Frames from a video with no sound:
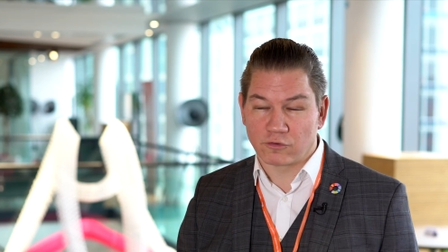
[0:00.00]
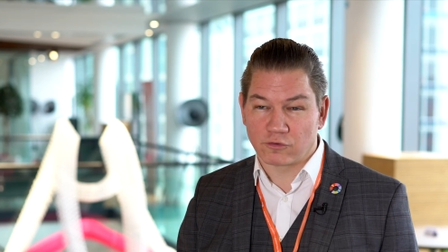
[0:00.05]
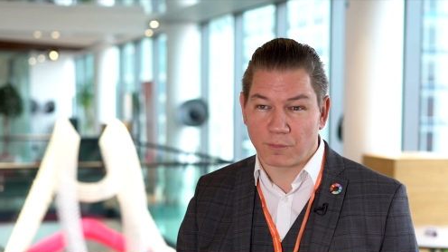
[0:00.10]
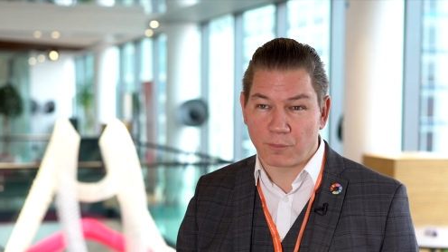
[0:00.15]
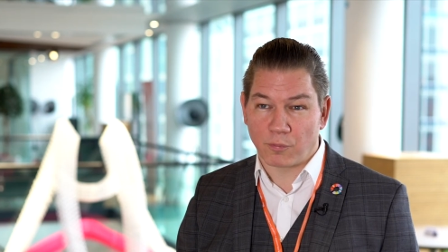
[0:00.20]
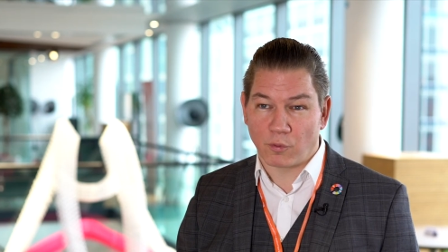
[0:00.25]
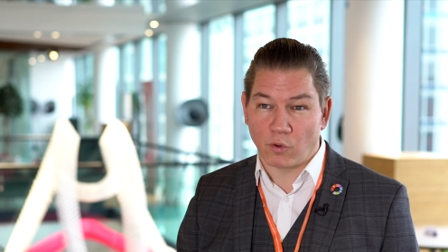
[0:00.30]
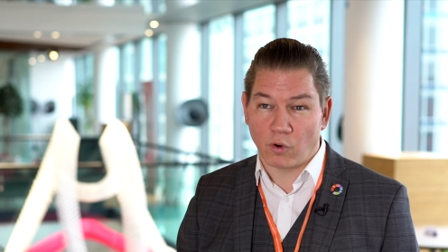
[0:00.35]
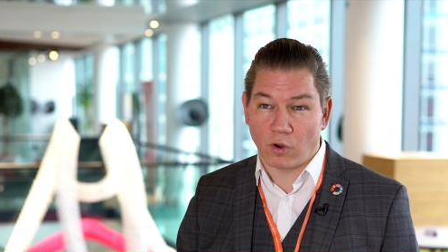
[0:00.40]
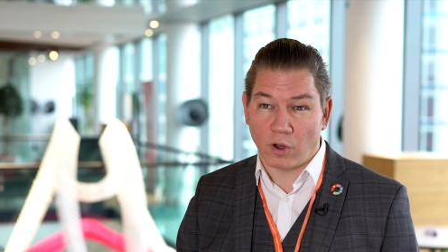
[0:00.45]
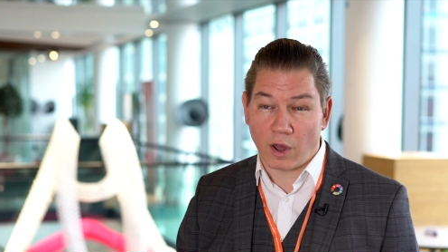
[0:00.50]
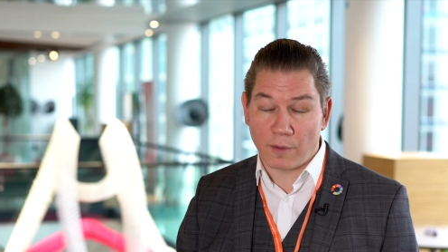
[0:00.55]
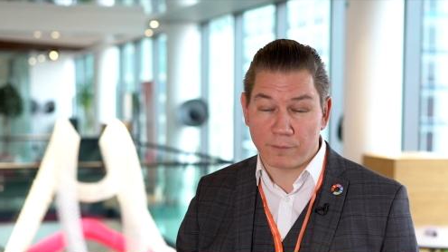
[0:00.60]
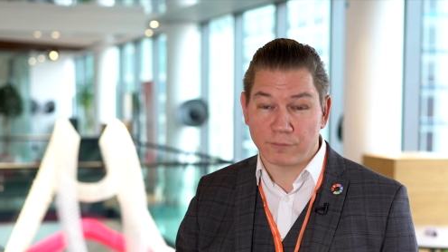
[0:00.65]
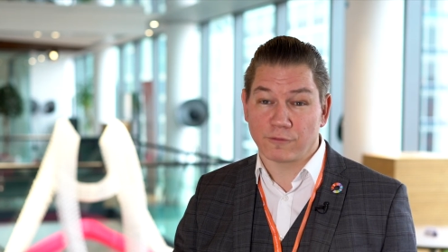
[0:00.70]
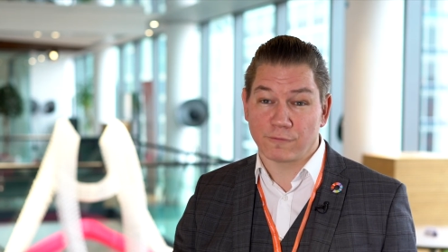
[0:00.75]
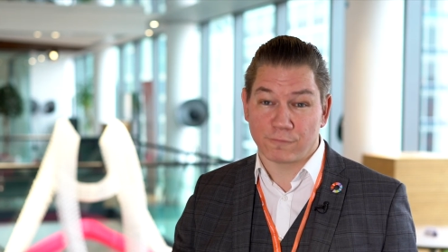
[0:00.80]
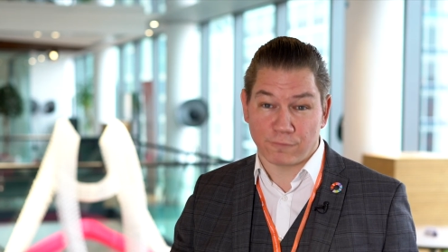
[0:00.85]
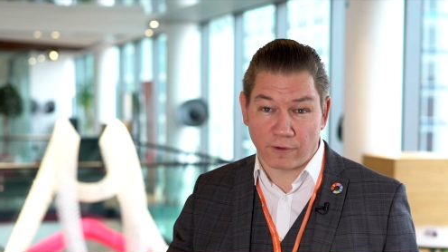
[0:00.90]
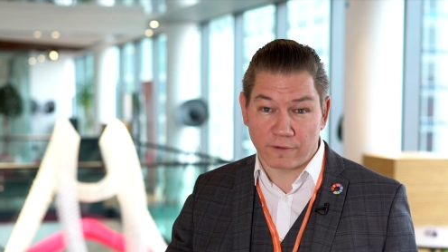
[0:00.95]
to support up
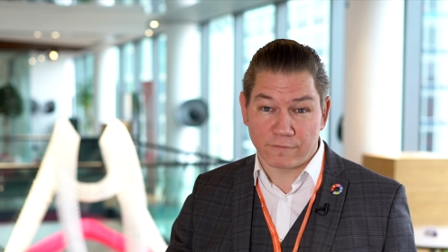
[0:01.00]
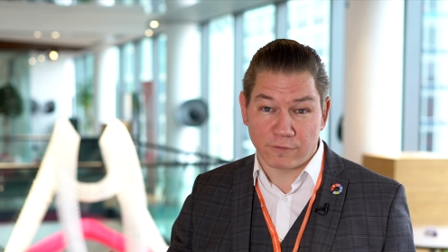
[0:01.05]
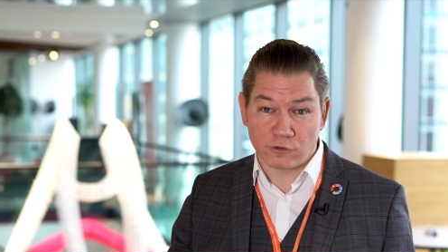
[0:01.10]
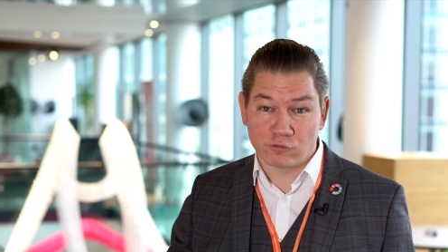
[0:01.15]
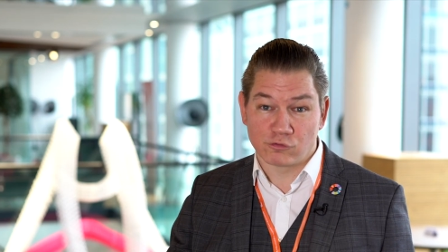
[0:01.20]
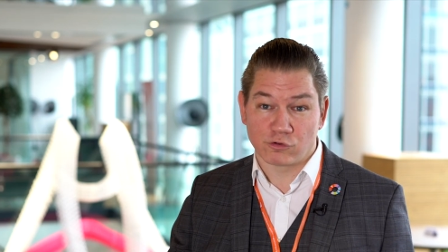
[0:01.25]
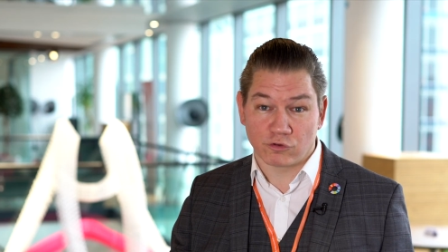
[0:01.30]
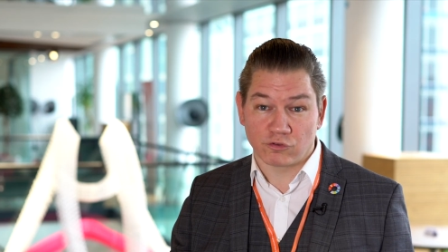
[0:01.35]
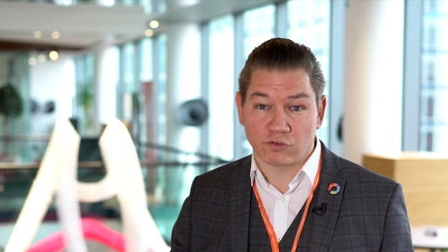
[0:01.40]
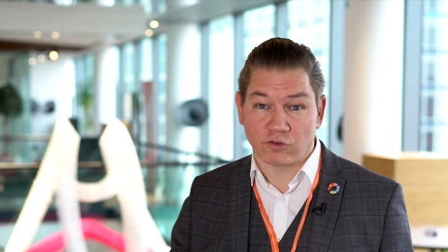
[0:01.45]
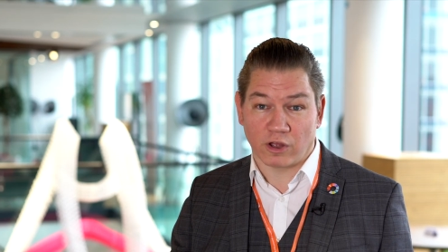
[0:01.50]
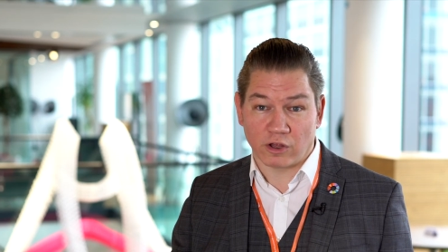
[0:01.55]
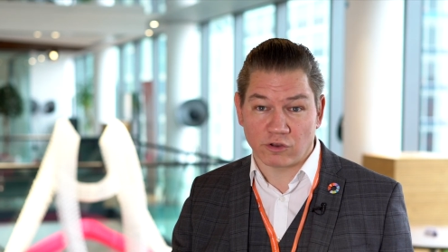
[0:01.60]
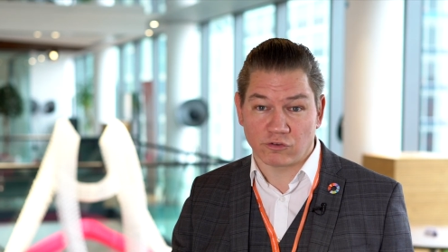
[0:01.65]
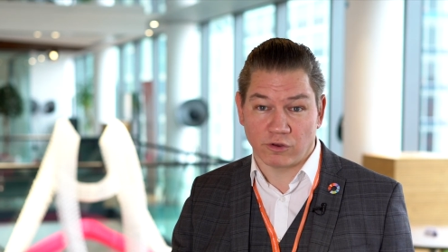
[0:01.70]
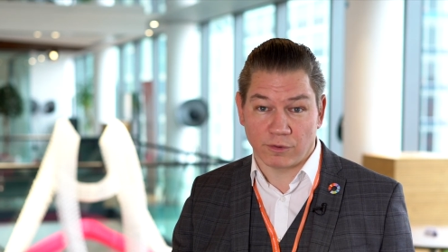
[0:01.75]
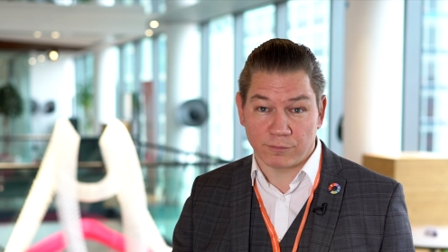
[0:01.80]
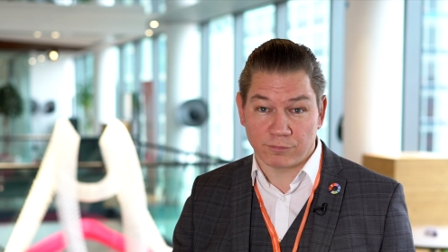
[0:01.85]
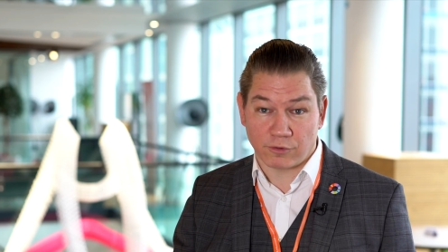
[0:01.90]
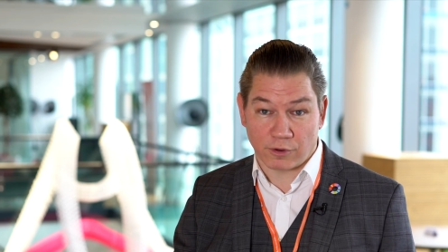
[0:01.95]
to 500
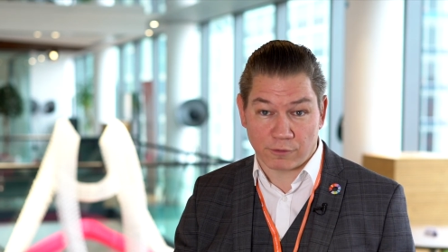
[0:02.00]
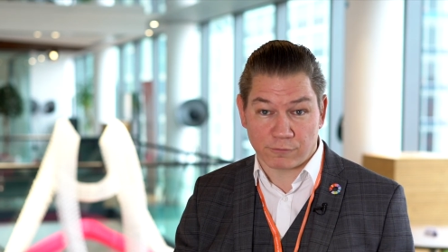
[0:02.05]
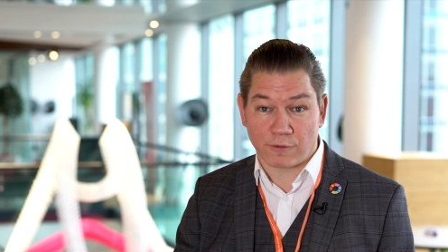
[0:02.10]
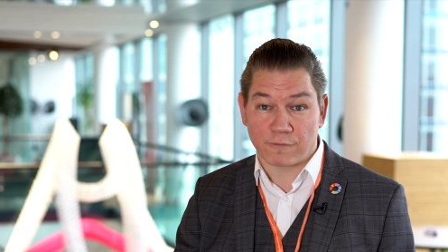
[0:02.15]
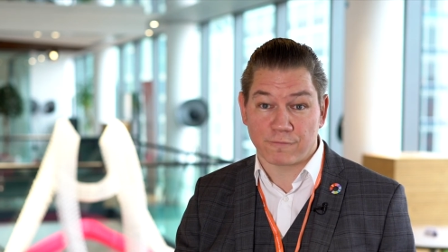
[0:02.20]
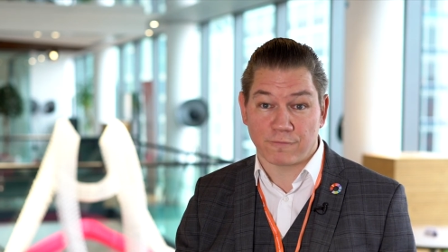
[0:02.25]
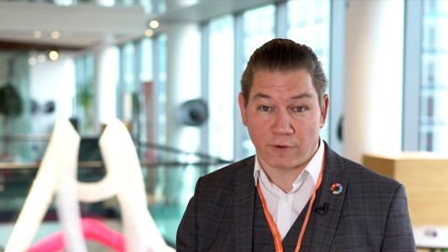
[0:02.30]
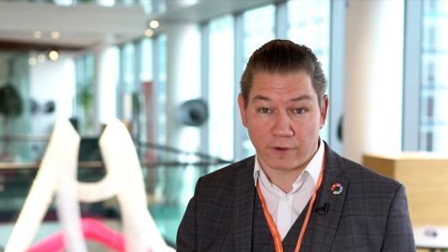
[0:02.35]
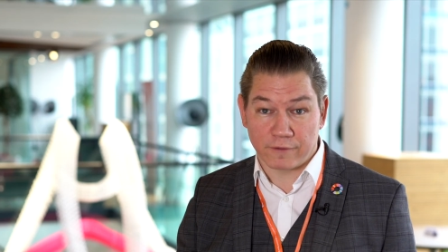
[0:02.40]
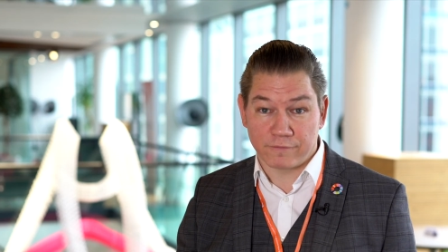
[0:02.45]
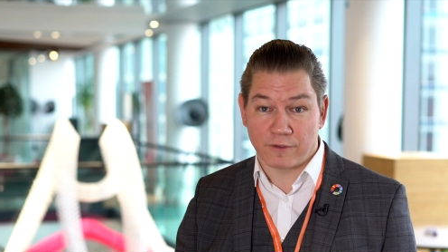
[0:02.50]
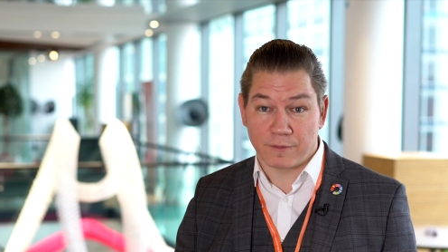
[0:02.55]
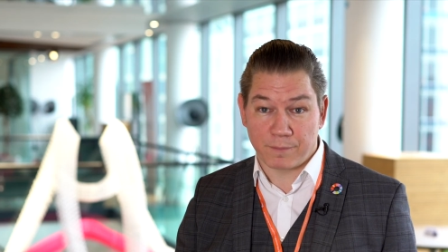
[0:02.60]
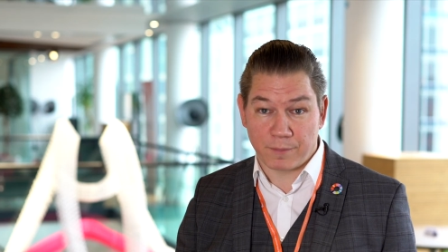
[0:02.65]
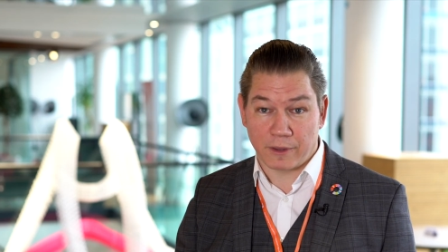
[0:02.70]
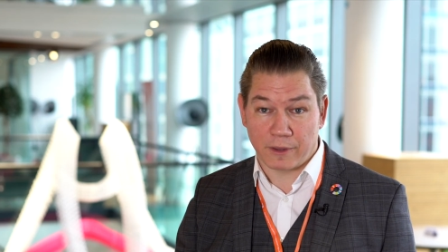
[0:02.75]
startups over a five-year